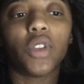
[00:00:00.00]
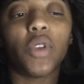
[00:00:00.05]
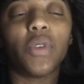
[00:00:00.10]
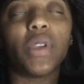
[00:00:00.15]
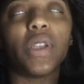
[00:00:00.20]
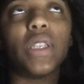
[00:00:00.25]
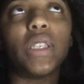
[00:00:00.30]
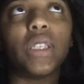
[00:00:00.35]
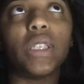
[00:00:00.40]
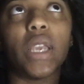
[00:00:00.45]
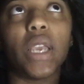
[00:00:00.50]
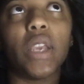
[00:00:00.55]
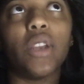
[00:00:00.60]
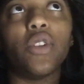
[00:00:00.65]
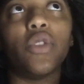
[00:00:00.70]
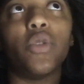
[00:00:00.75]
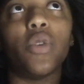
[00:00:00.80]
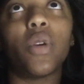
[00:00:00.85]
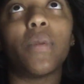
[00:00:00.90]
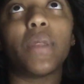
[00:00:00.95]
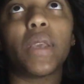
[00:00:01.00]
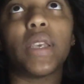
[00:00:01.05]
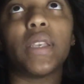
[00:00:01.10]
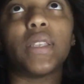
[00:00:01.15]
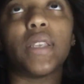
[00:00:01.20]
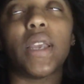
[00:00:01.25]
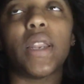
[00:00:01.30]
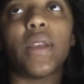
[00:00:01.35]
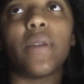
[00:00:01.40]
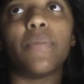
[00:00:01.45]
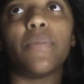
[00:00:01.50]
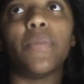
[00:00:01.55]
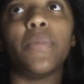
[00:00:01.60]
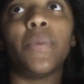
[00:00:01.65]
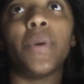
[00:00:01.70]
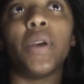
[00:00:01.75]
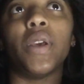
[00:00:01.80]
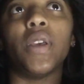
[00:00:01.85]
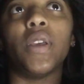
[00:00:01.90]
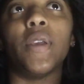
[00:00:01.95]
you can stay in a dorm-like setting,
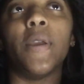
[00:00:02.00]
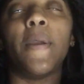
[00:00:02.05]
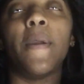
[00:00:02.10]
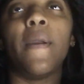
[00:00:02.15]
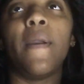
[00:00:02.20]
but